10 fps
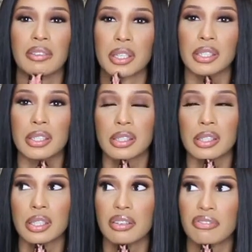is it
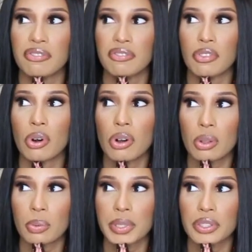the
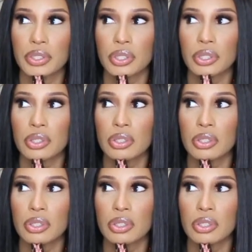fall winter?